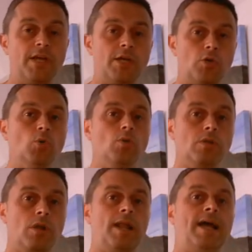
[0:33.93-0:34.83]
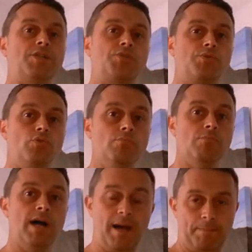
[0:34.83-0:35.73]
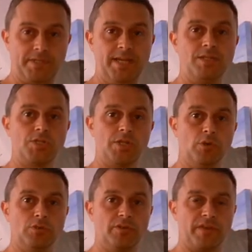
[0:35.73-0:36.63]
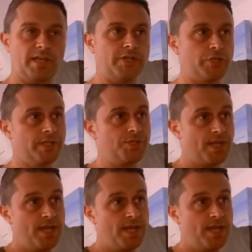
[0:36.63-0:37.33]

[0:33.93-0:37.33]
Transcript: Google Classroom updates and notifications,